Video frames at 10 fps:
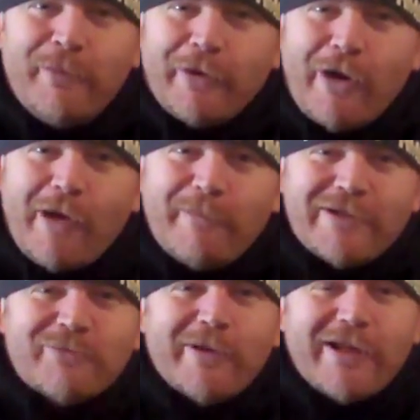to put on by
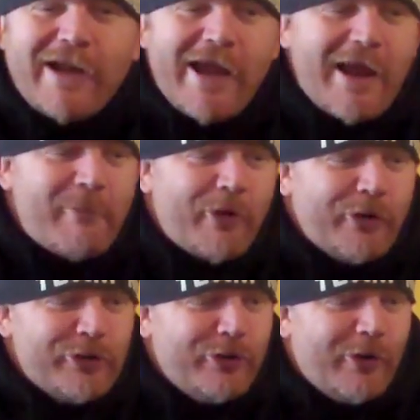swinging a hammer,
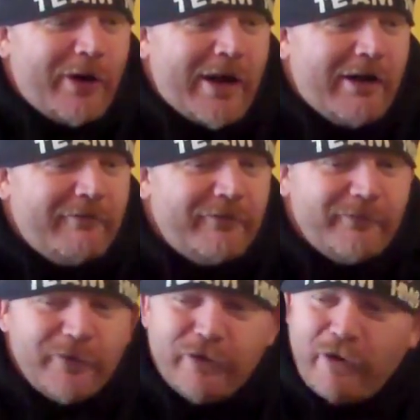or you don't have,
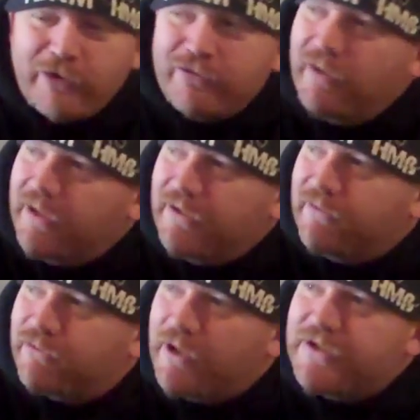you know,
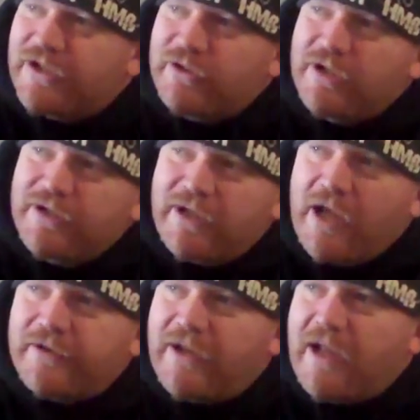trees that you need to
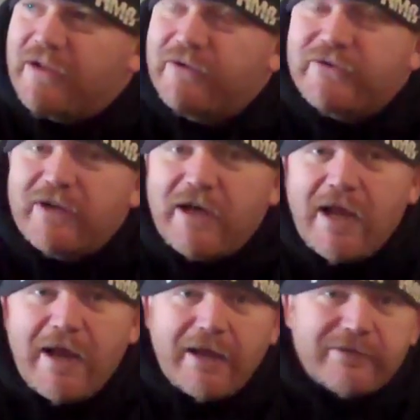cut down using an
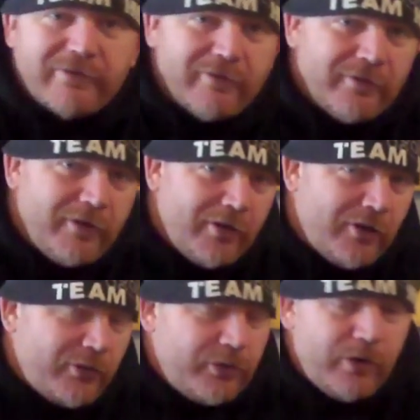axe, or,
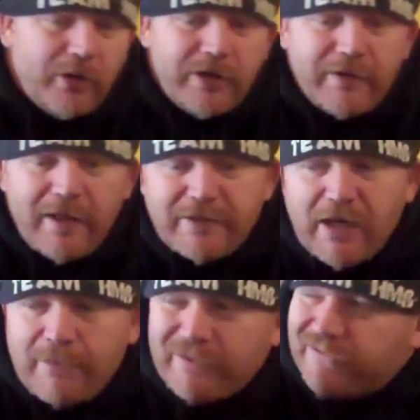you know, any of that
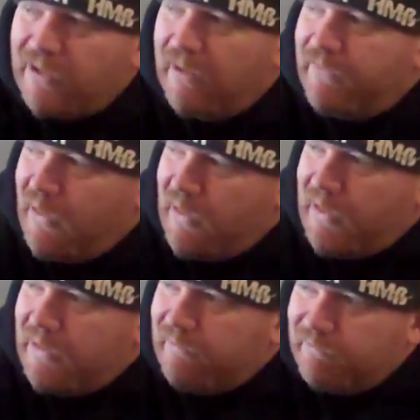type of stuff,
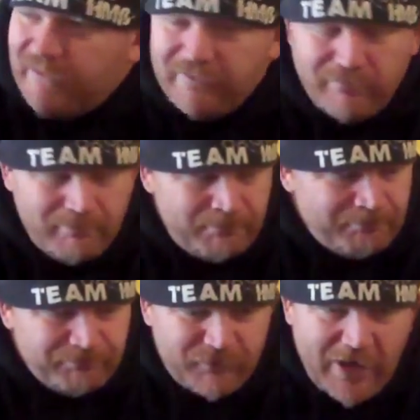
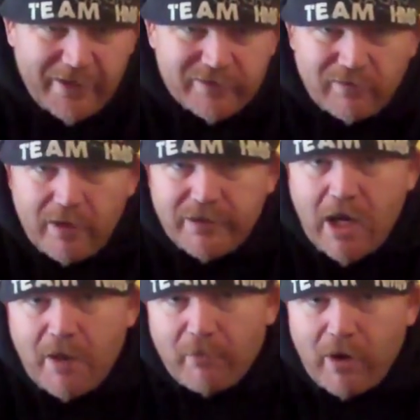take a
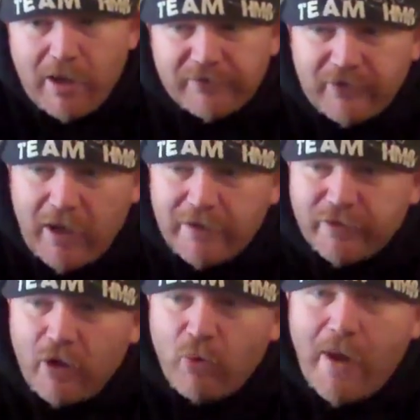sledgehammer outside and
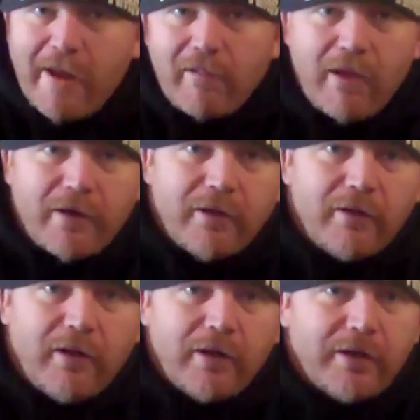go wail on
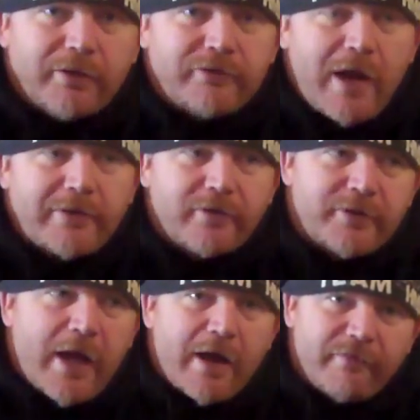a tractor
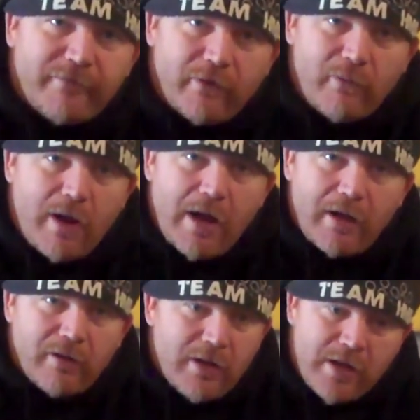tire for a
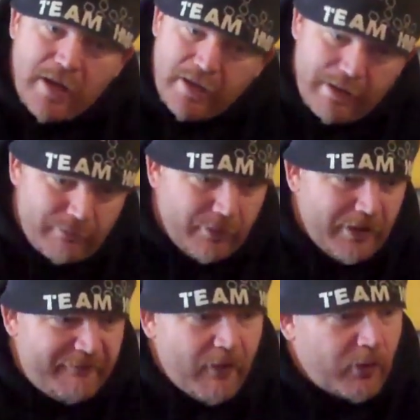while, and
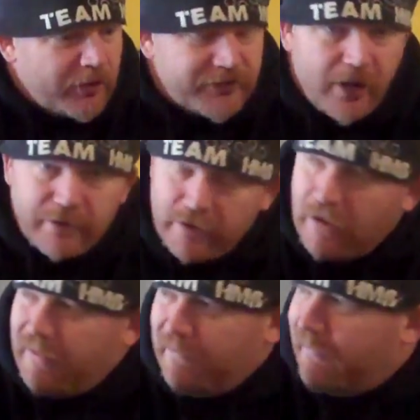really focus on, you
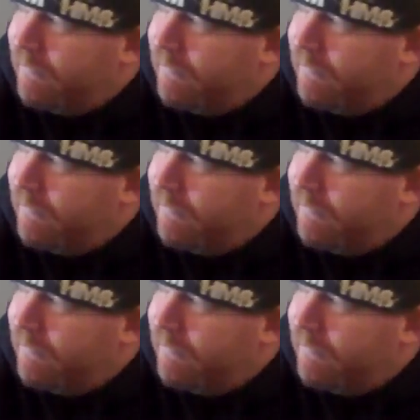know,